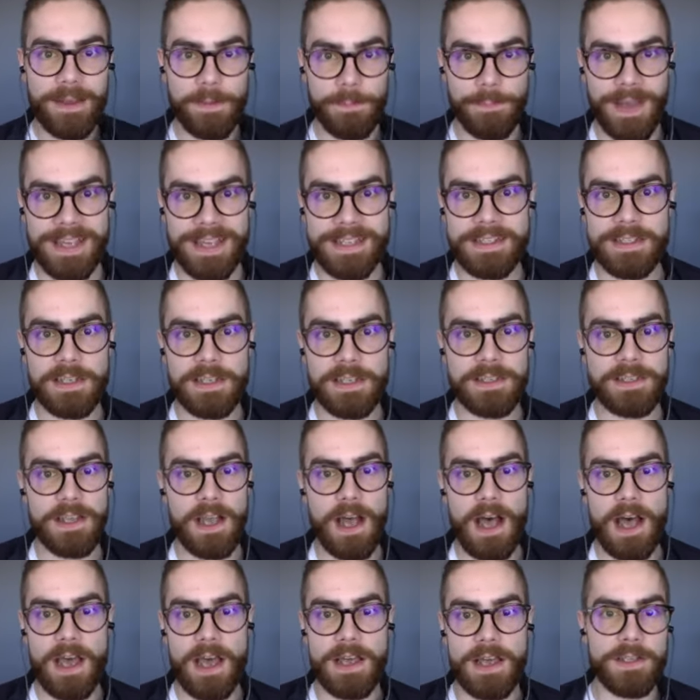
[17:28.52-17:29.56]

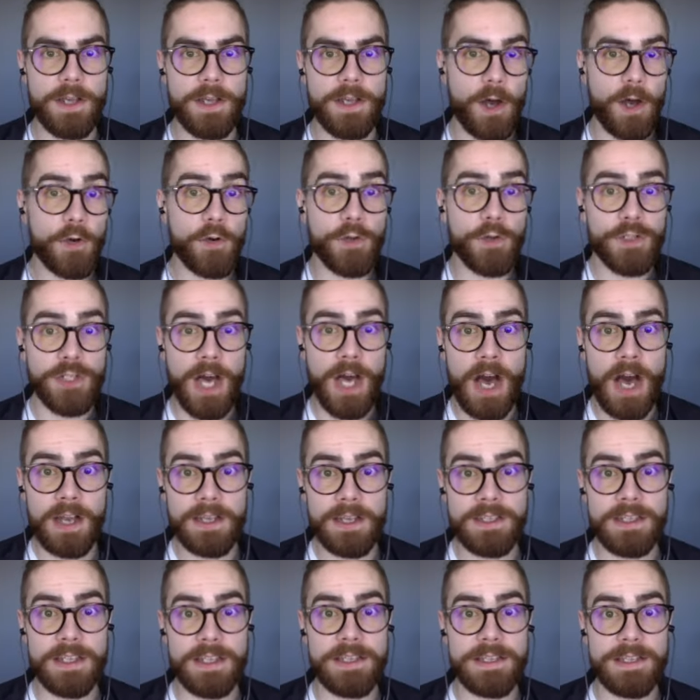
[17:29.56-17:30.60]
pesticides, other
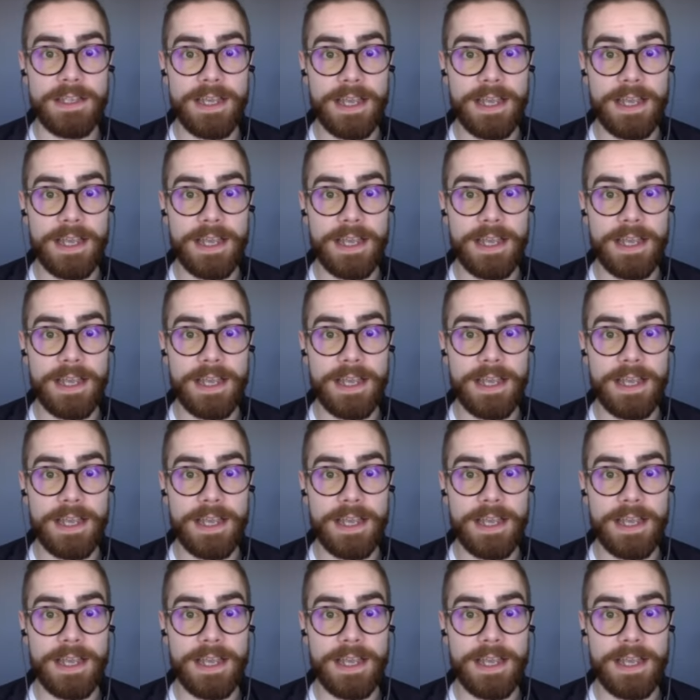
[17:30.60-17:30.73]
toxins,